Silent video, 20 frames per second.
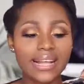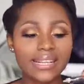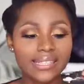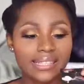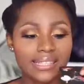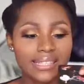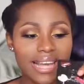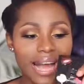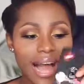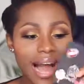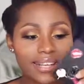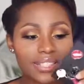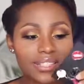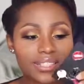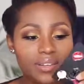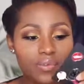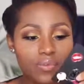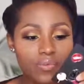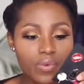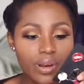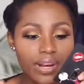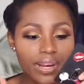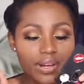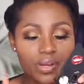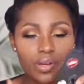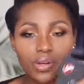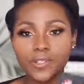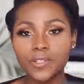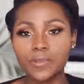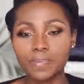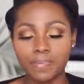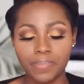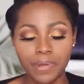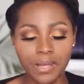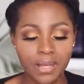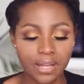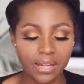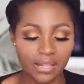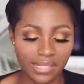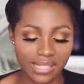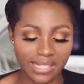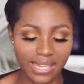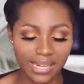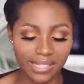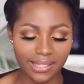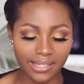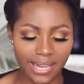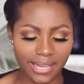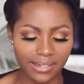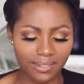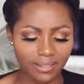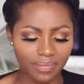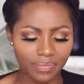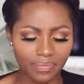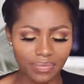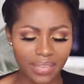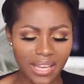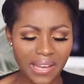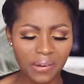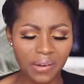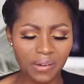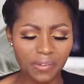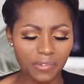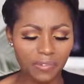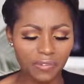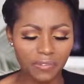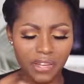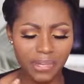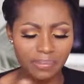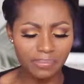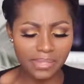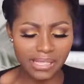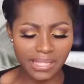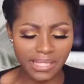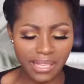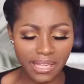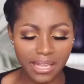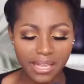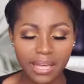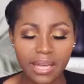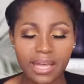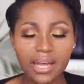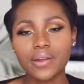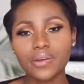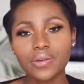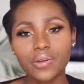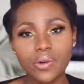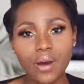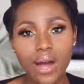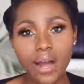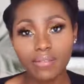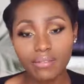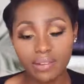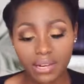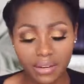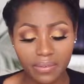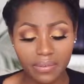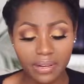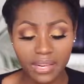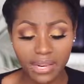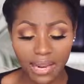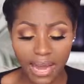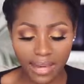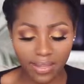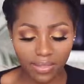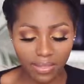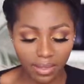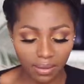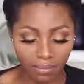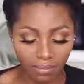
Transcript: and they're actually really good pins. Like they're not flimsy. I don't know, I really like